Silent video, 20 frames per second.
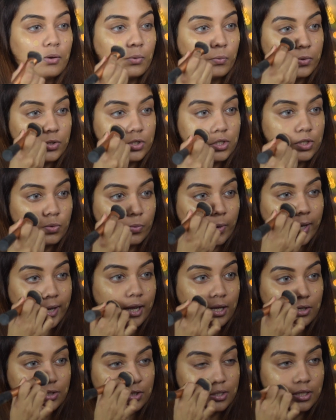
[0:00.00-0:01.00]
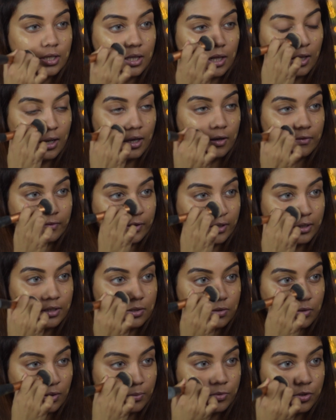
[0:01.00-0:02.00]
which is why I just love it.
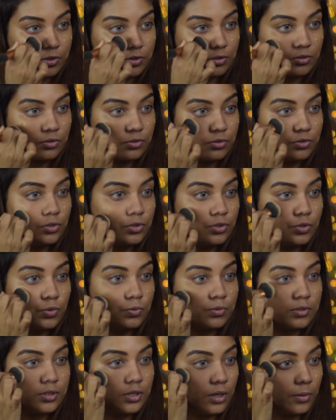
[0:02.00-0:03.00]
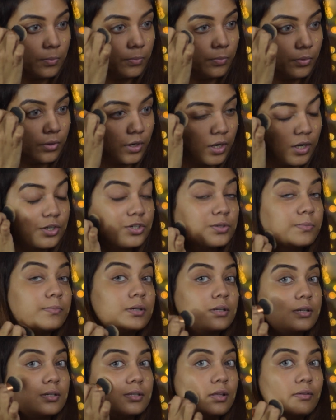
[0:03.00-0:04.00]
So I'm just going to use a brush
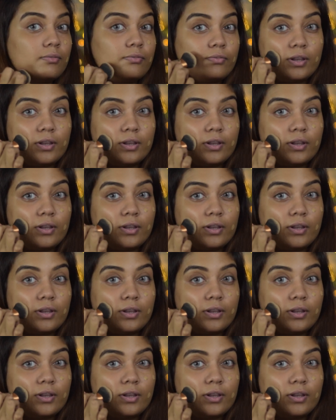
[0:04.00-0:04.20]
because I